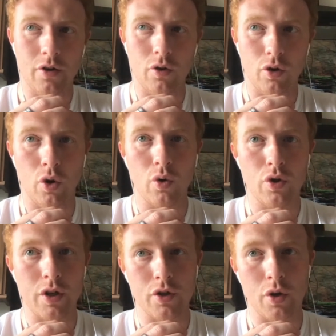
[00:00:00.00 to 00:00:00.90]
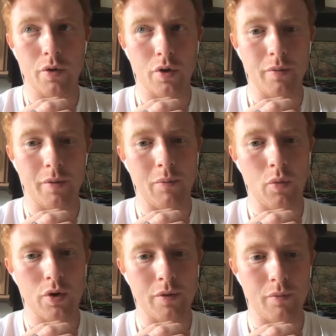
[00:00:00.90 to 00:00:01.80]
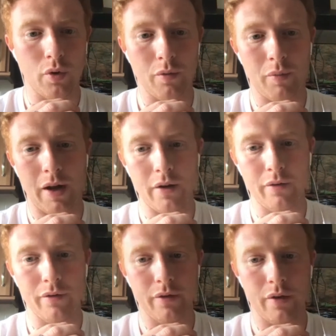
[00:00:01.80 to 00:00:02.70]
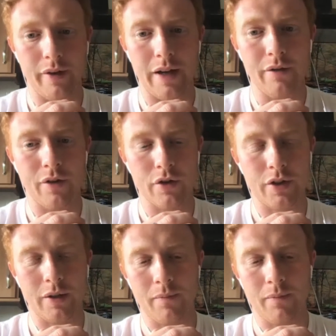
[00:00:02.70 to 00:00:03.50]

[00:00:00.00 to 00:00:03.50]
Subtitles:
coaching is always going to be the most important part of any first team.